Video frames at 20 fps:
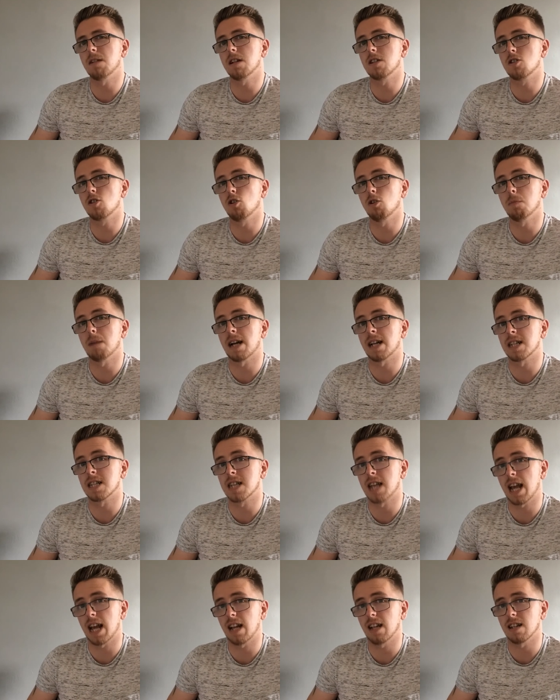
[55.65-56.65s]
the
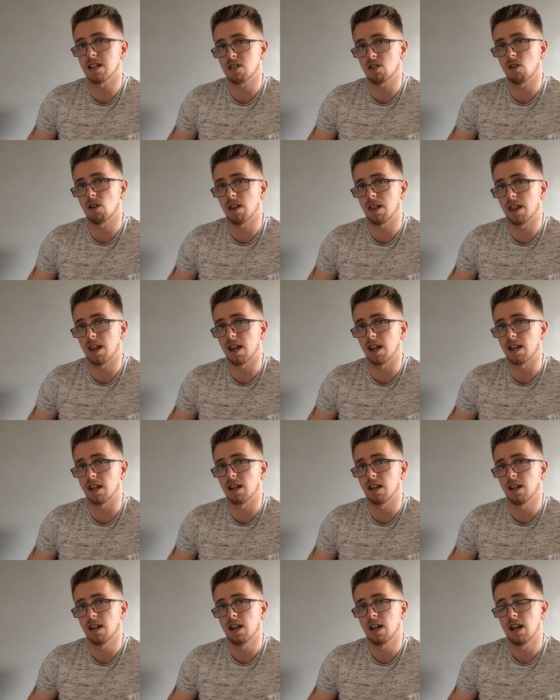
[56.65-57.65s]
Toolman Taylor sort of thing.